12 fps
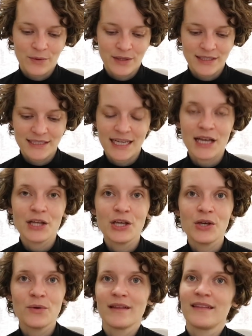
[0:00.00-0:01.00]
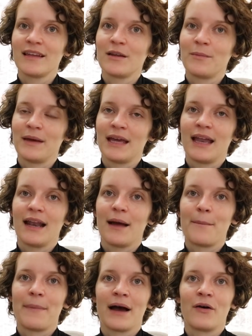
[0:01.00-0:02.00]
would tell you a little bit
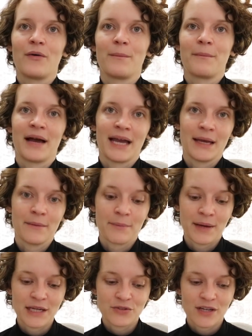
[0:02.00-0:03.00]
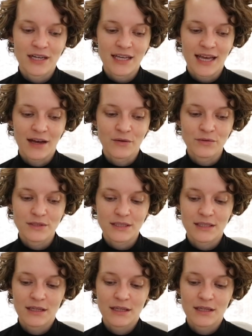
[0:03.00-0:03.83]
about my Patreon account,